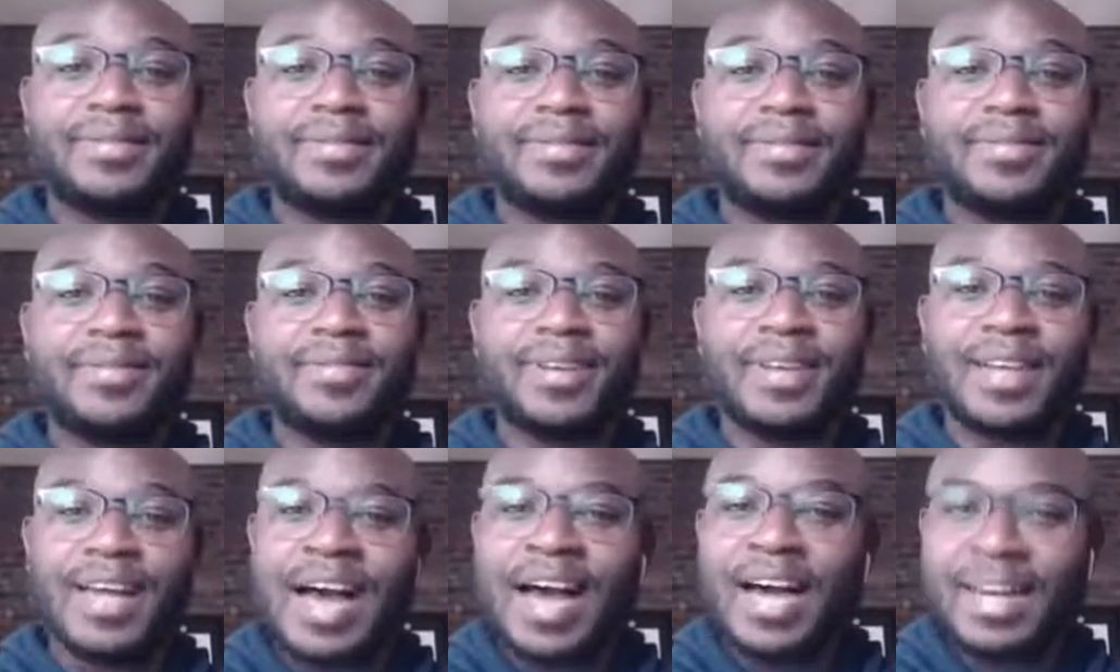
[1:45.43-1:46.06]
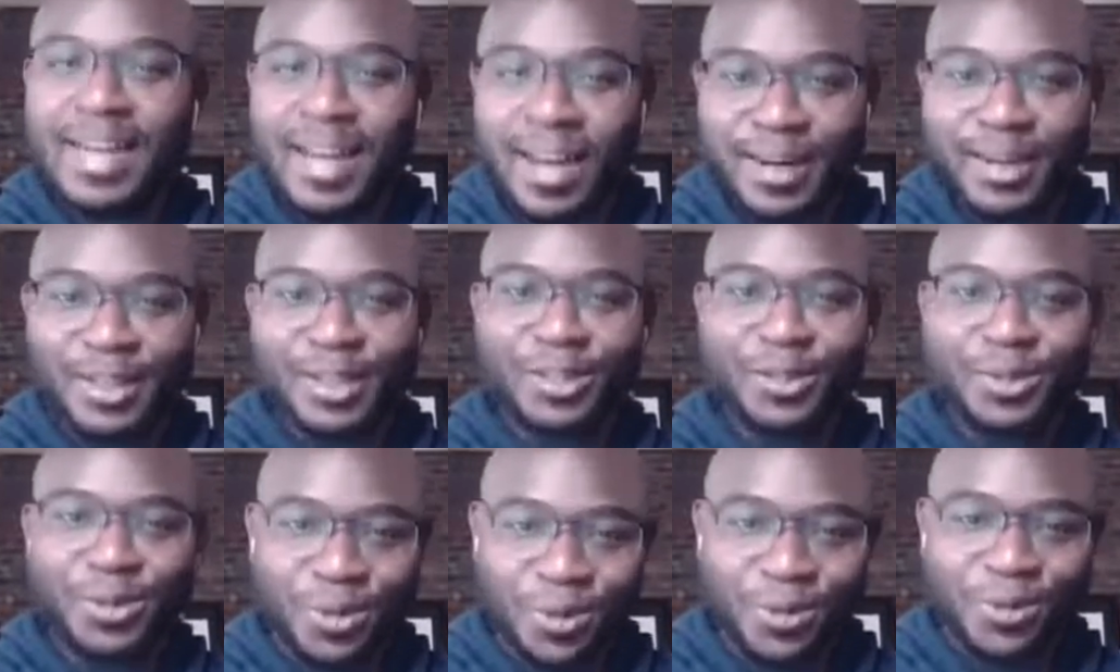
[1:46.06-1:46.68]
the God honest
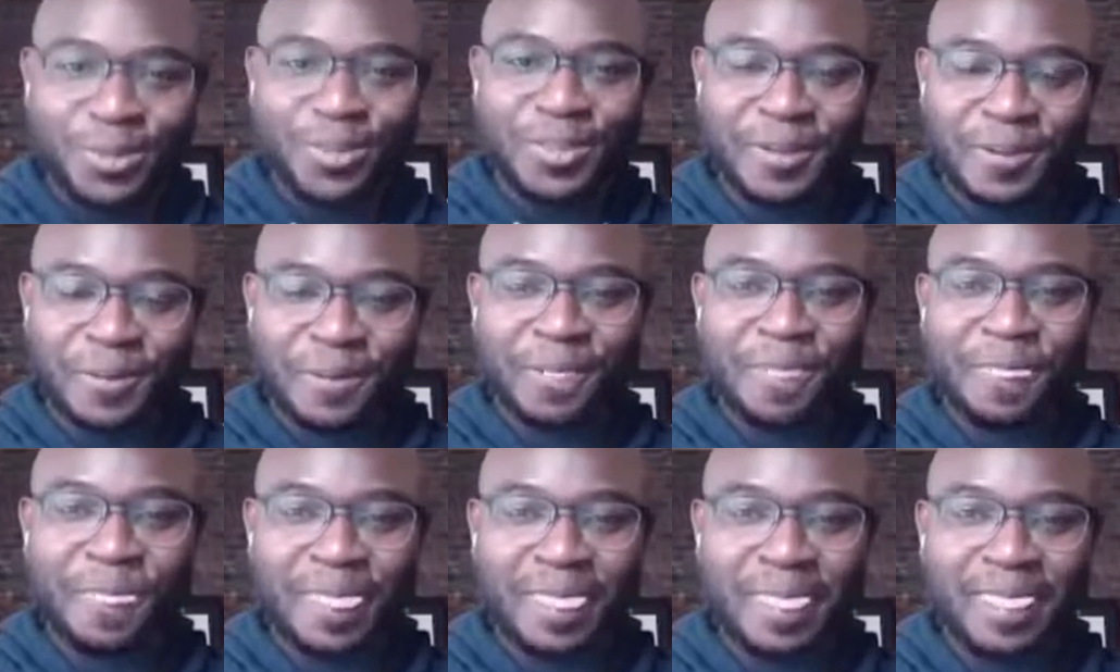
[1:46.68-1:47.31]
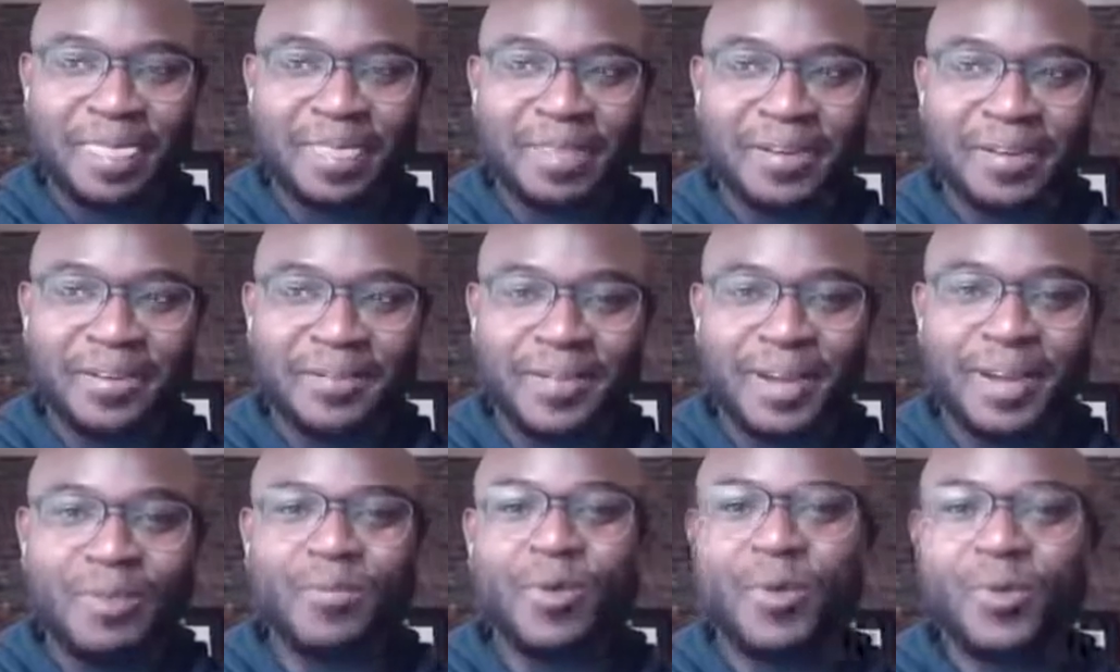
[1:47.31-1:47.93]
truth,
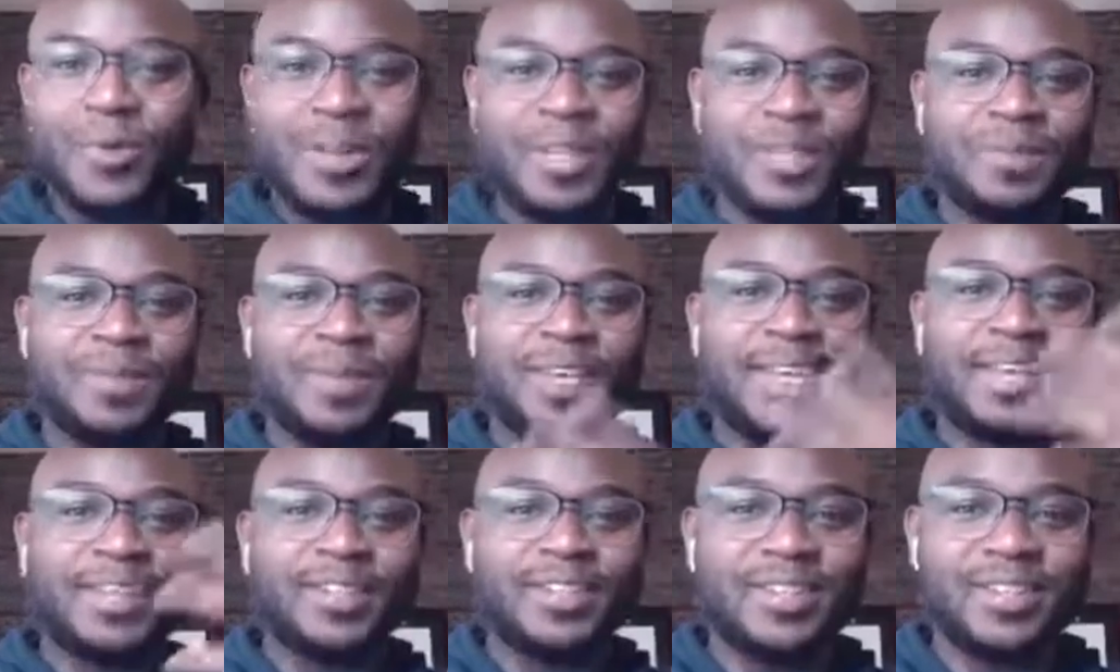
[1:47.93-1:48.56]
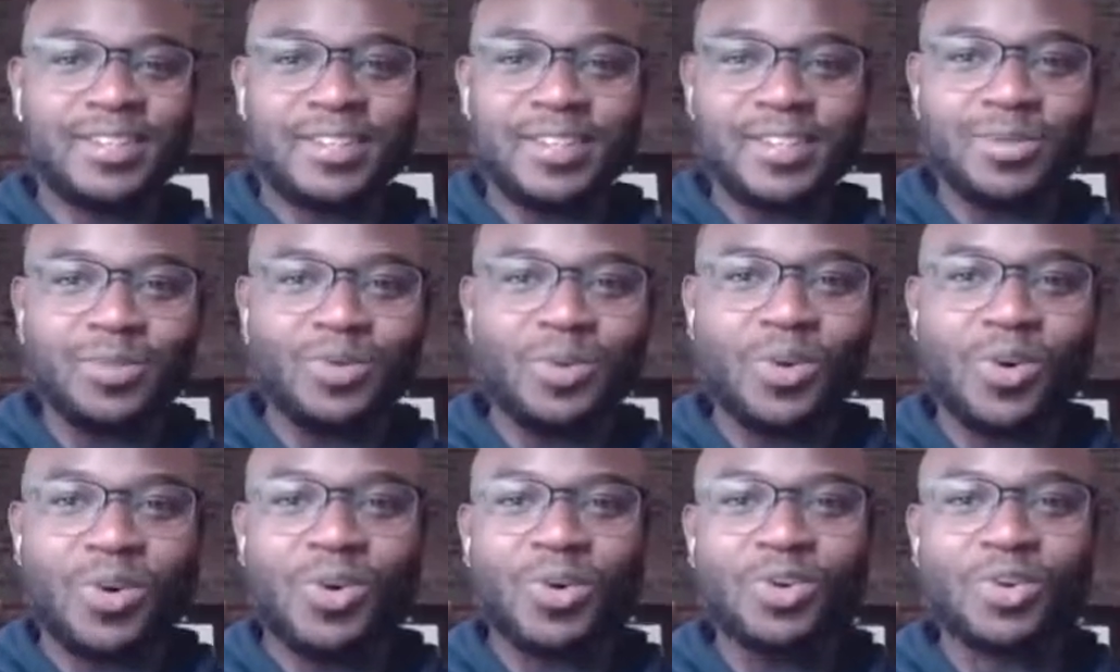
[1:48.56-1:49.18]
right? What we speak into this
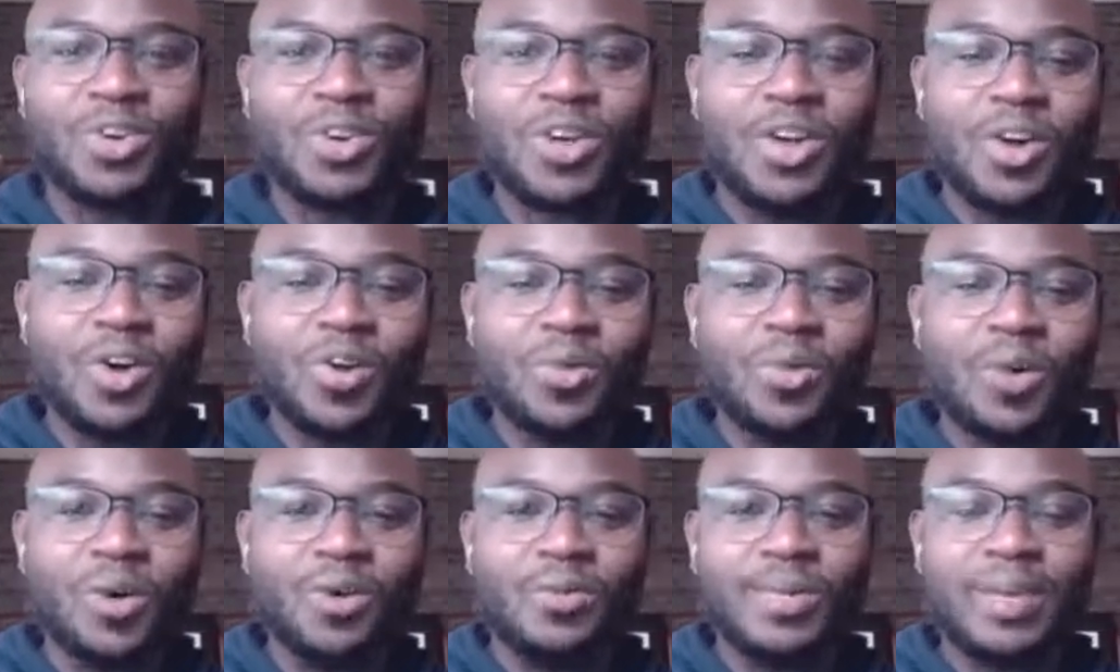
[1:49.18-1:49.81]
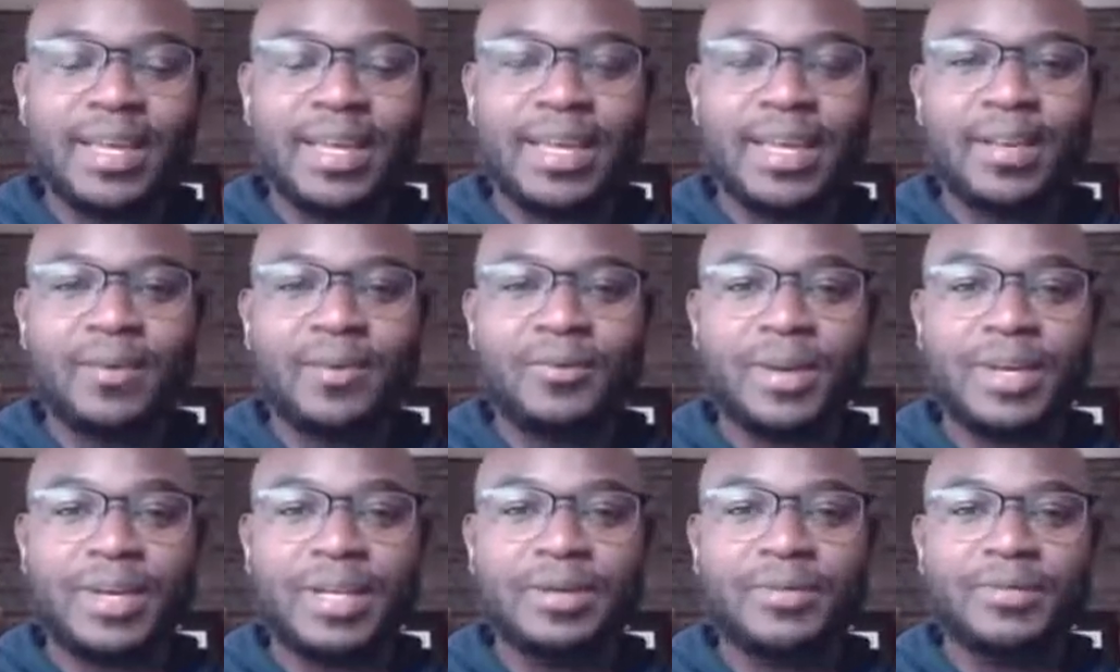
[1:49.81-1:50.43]
world, what we
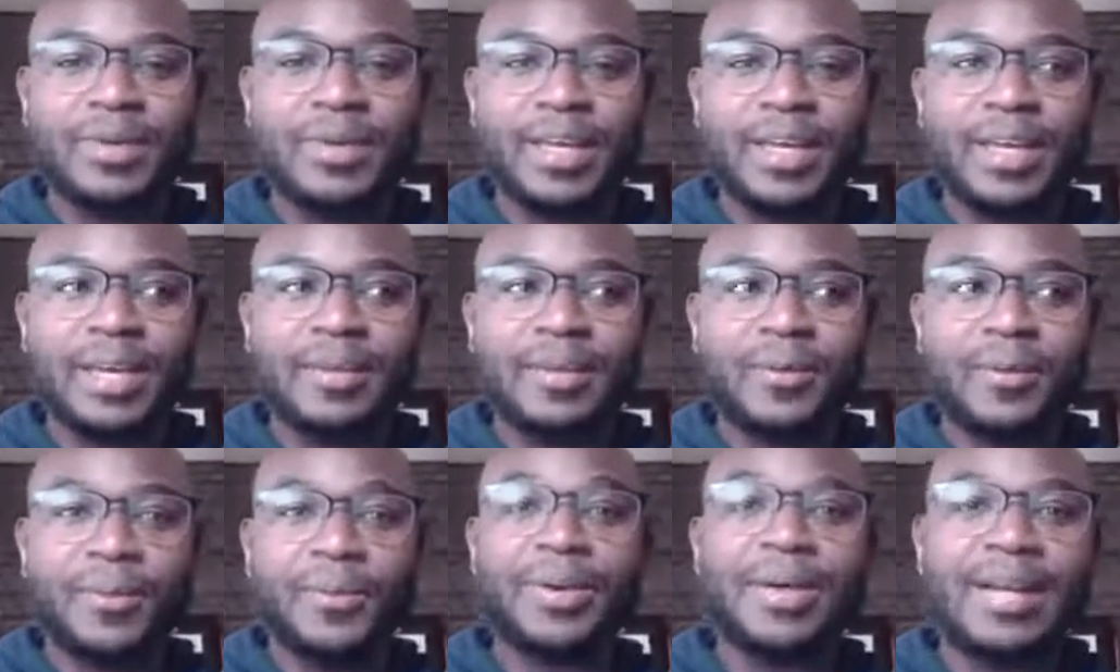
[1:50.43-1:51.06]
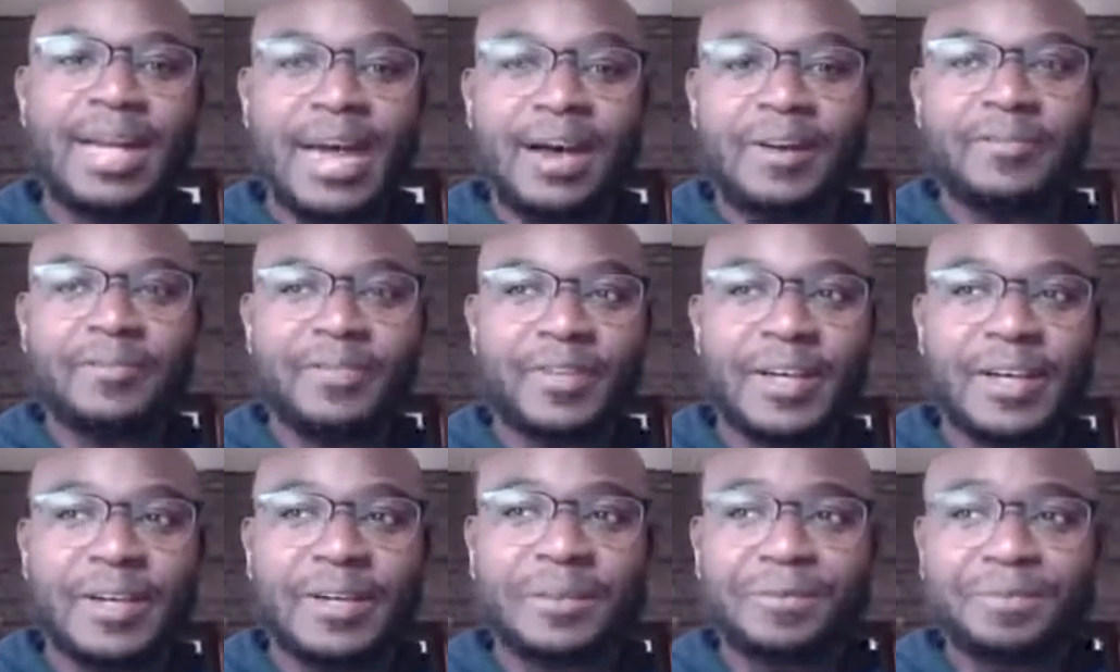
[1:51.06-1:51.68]
put out
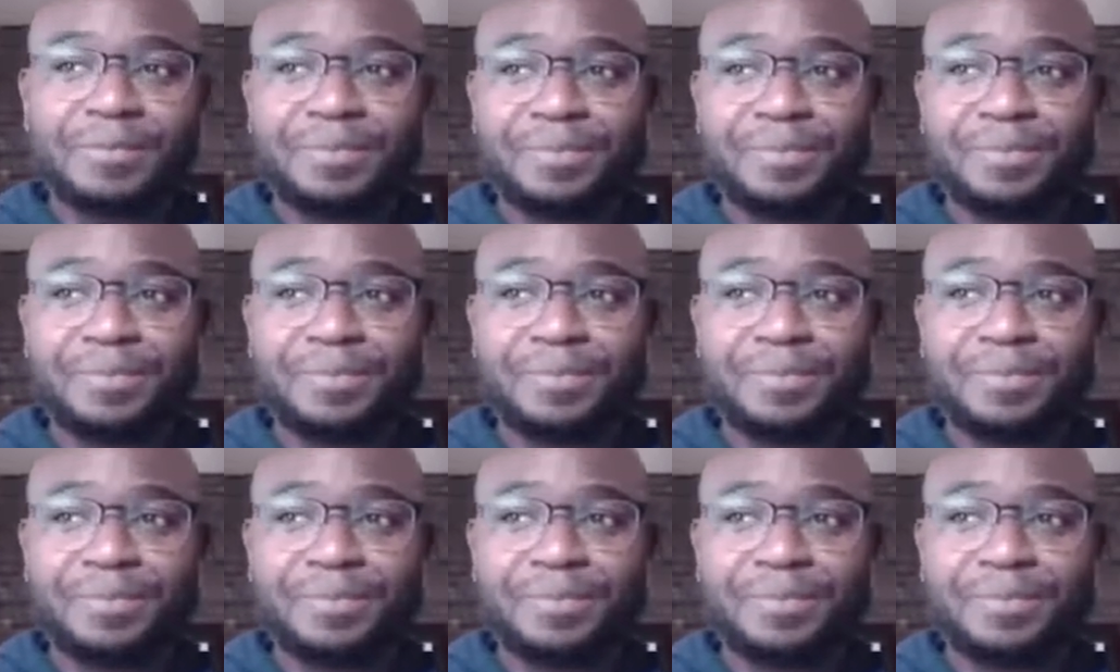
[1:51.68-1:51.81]
there,